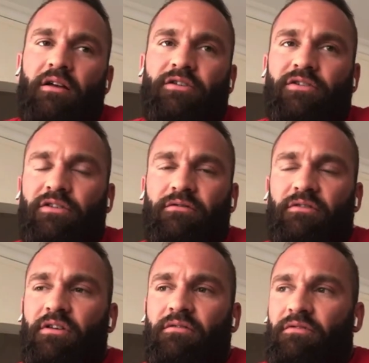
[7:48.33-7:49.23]
just
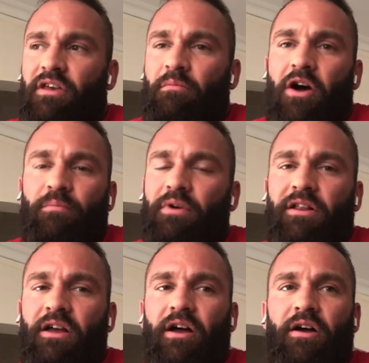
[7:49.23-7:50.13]
came up,
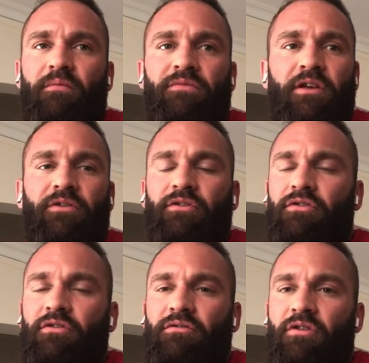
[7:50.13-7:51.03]
and uh, it was a
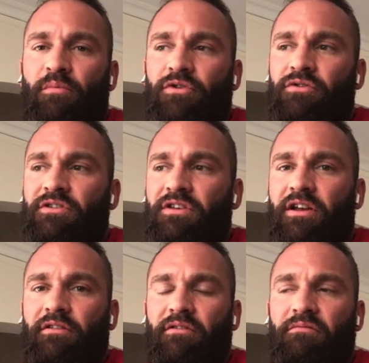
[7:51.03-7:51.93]
good opportunity.
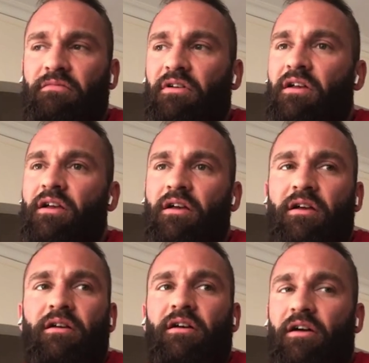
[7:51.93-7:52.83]
And
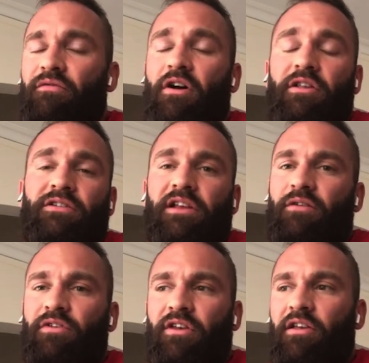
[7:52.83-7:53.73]
uh, honestly,
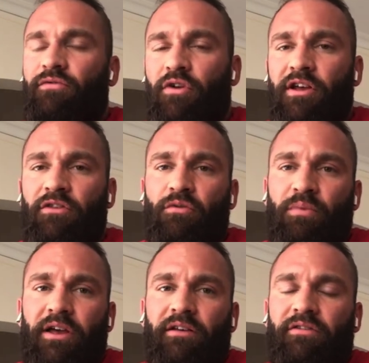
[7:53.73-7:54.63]
everything is falling into
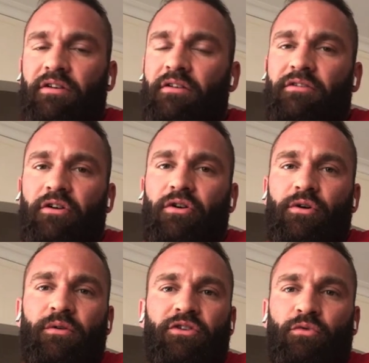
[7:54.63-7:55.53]
place,
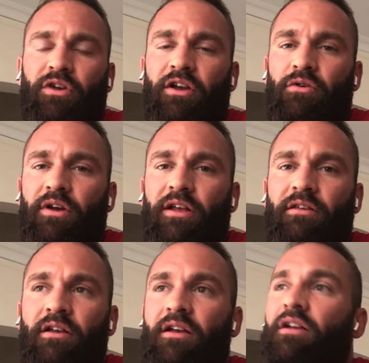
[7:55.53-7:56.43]
so it's working great.
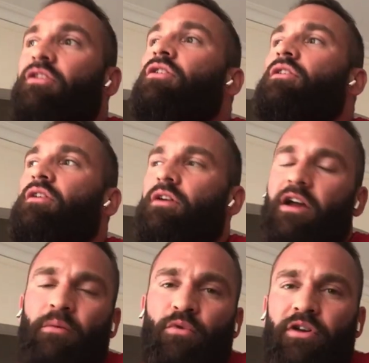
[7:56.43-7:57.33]
The
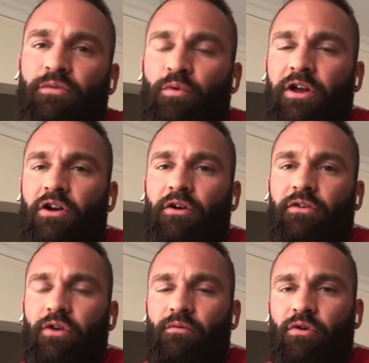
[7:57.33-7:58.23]
airport is pretty close,
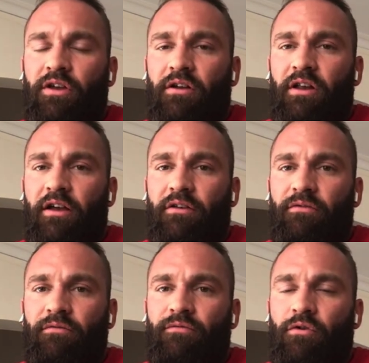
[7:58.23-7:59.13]
so I'm looking like
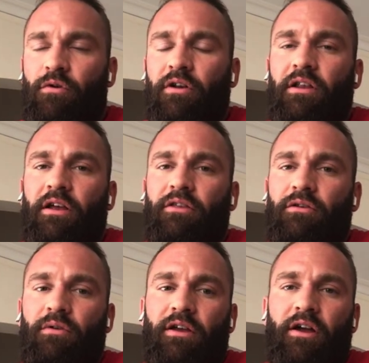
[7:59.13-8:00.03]
forward like
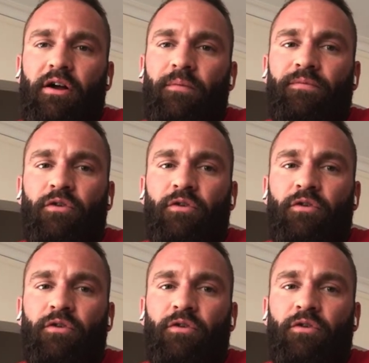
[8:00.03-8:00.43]
during um,